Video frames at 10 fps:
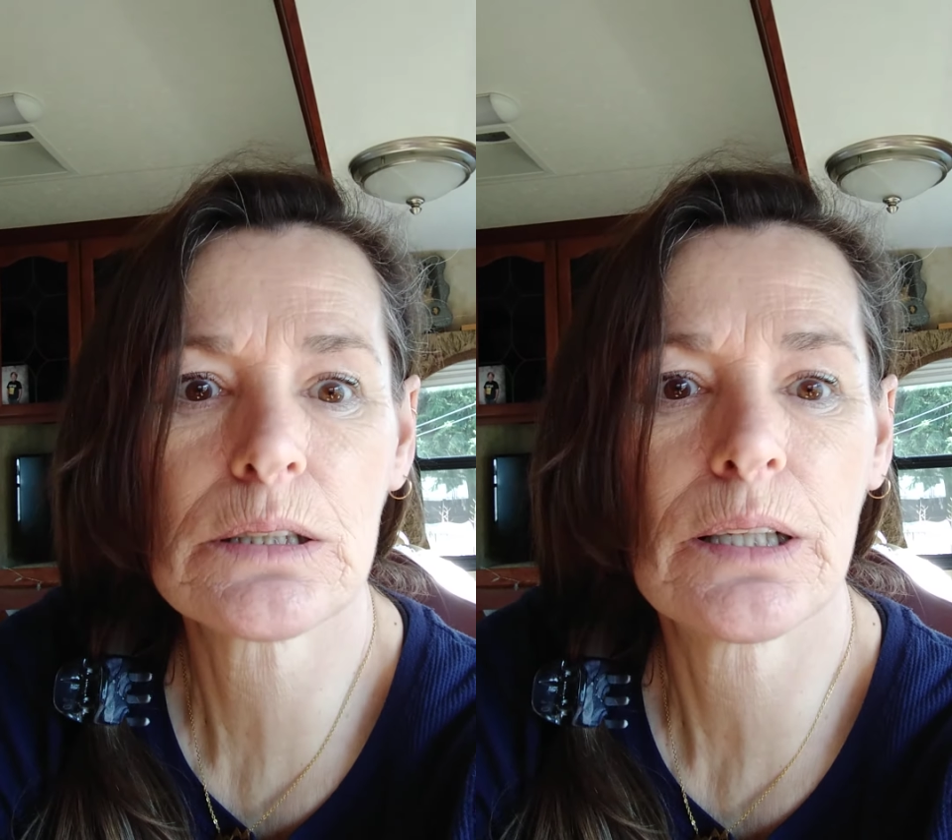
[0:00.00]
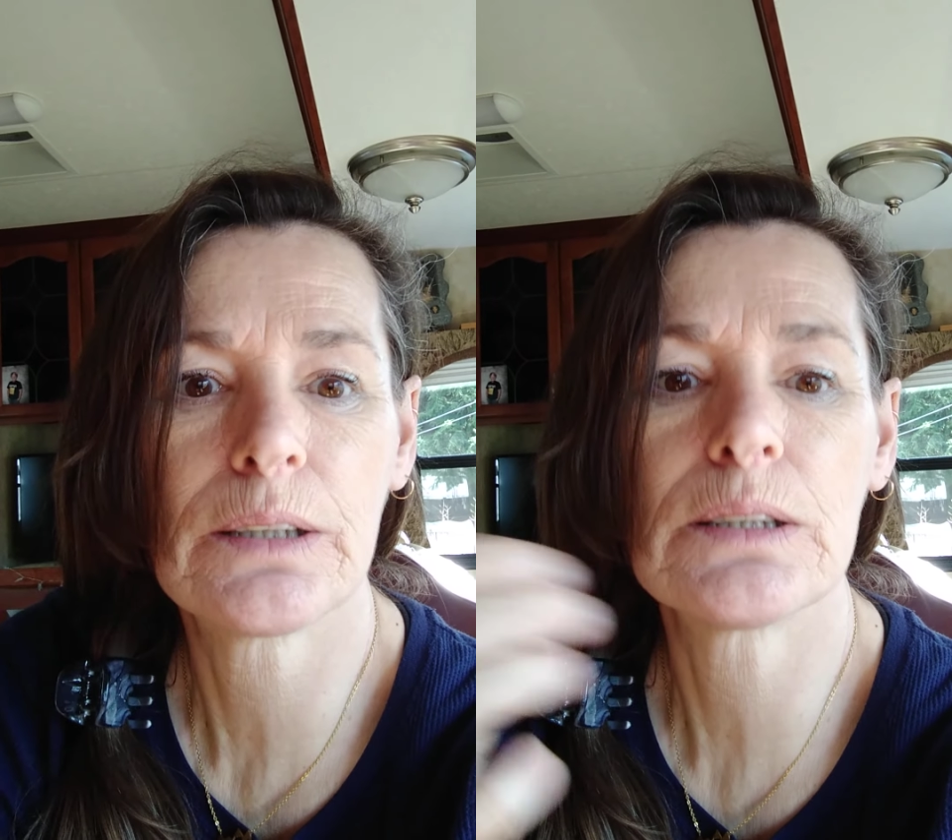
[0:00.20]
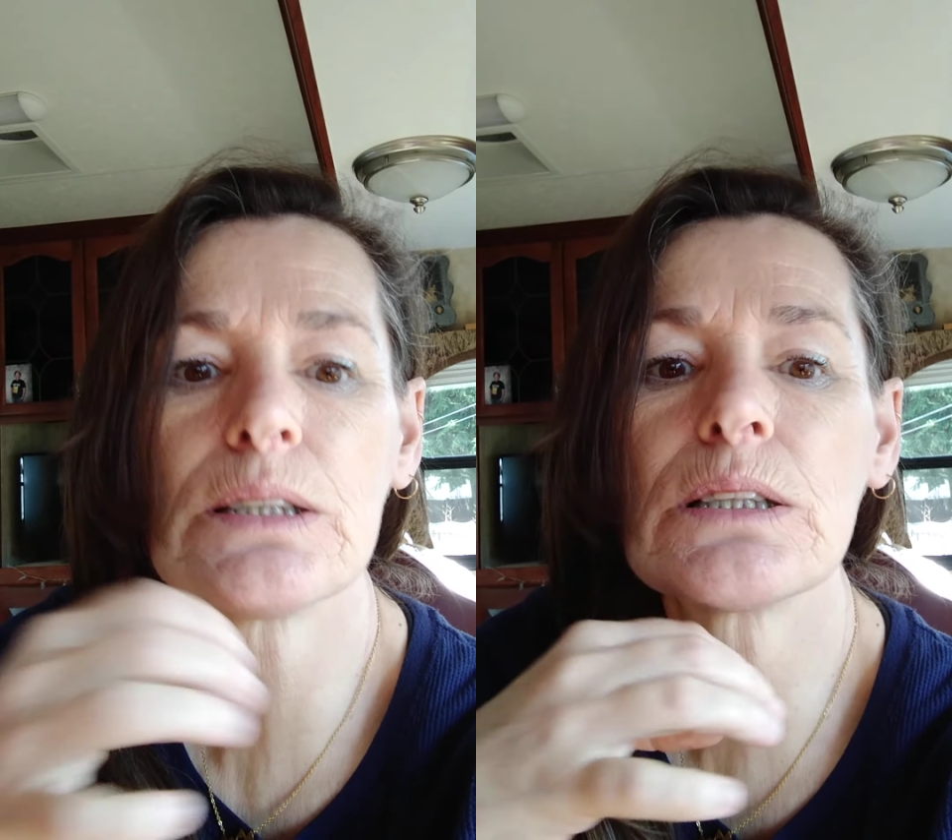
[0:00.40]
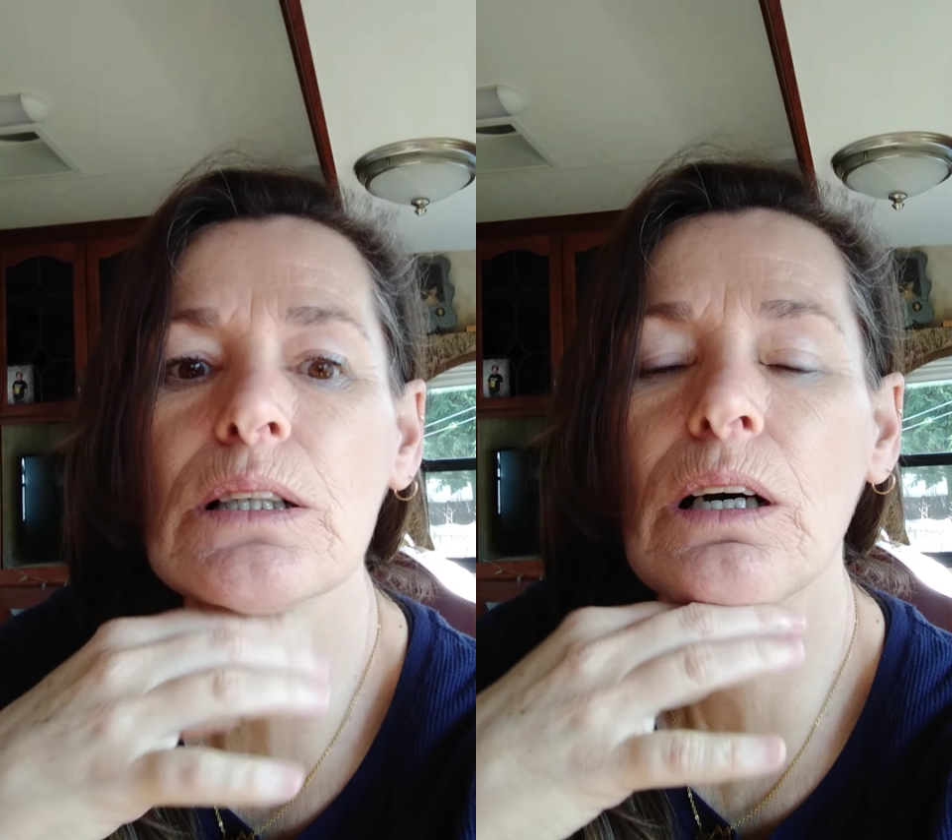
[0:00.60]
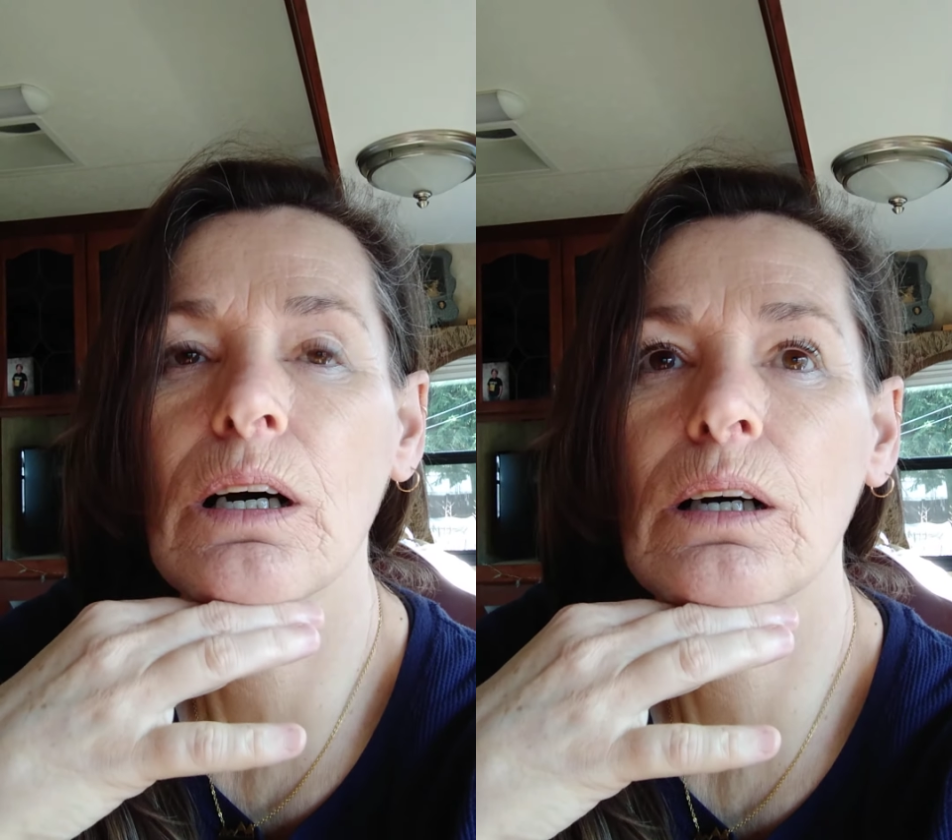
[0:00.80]
that is.
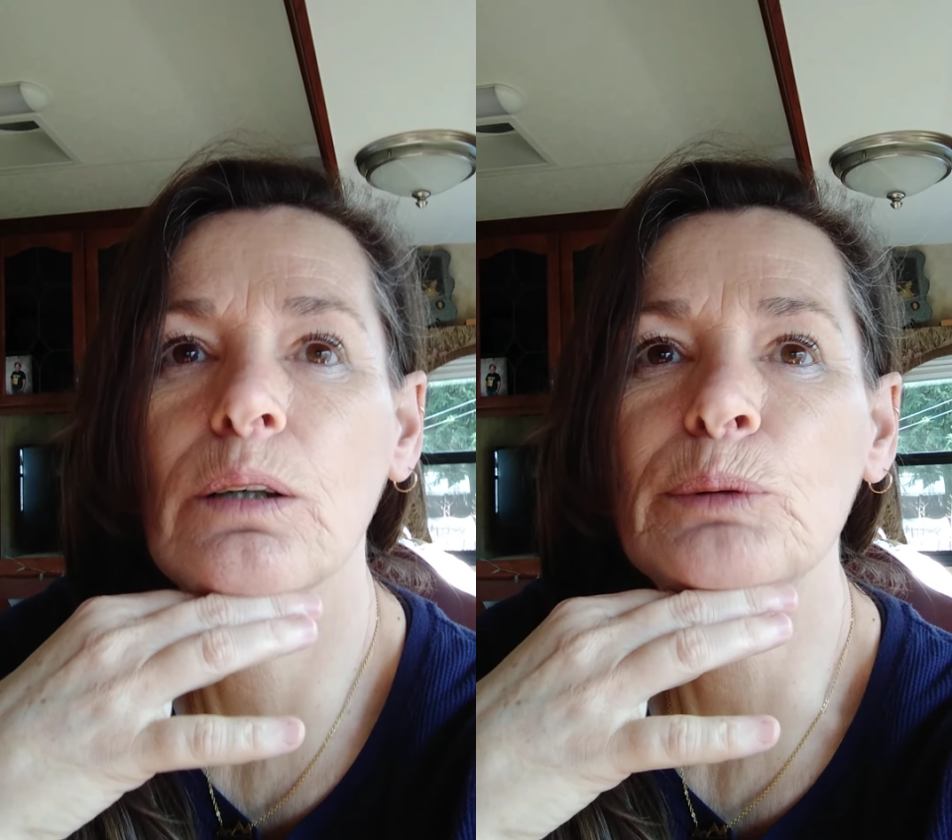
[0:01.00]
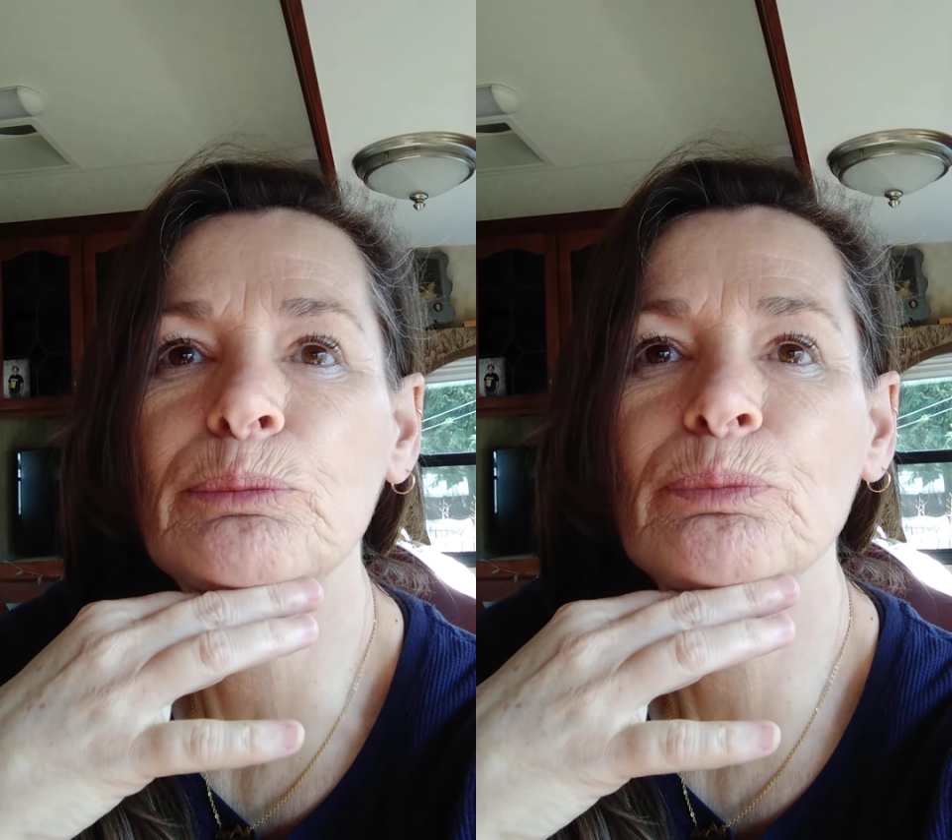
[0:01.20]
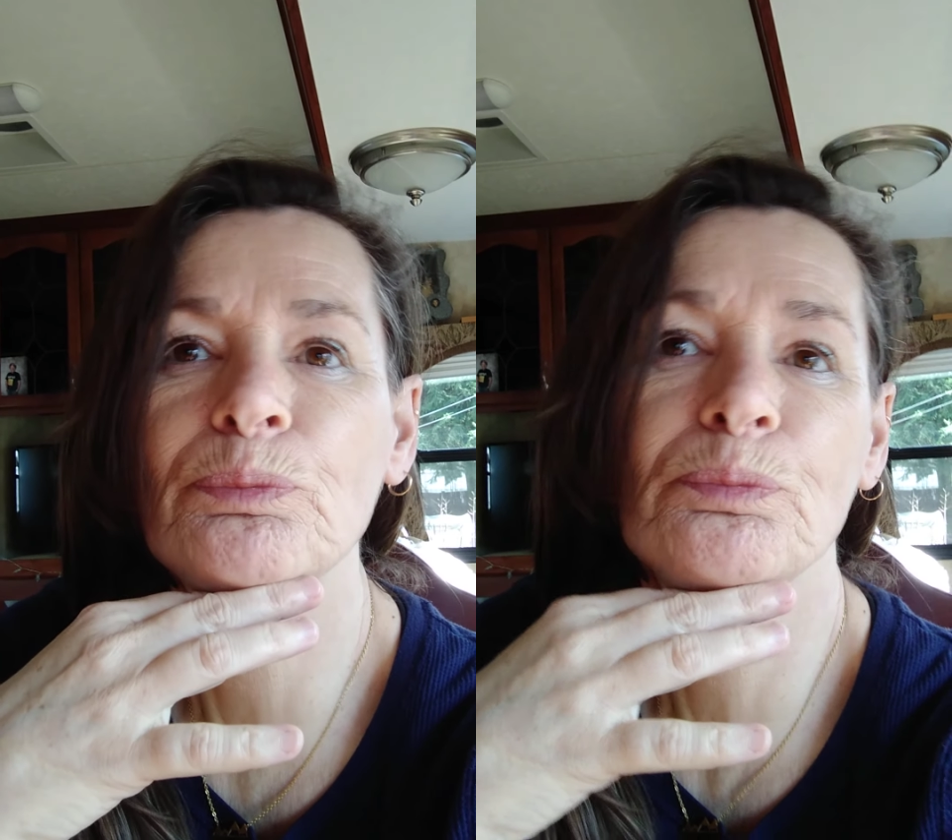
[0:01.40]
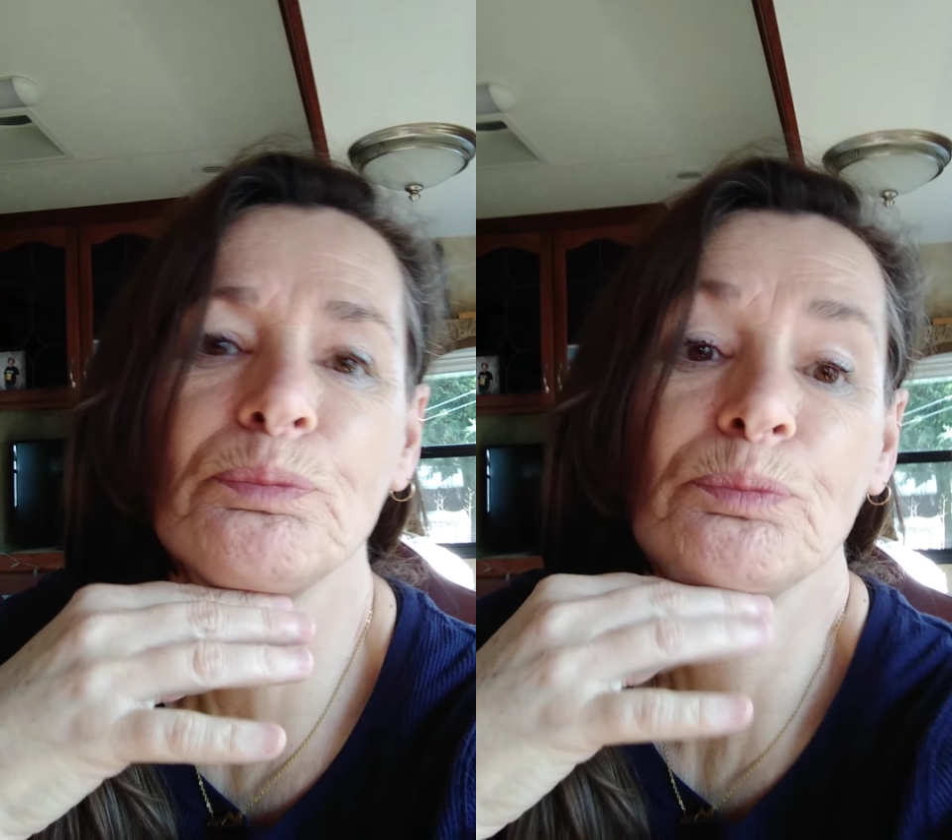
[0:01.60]
And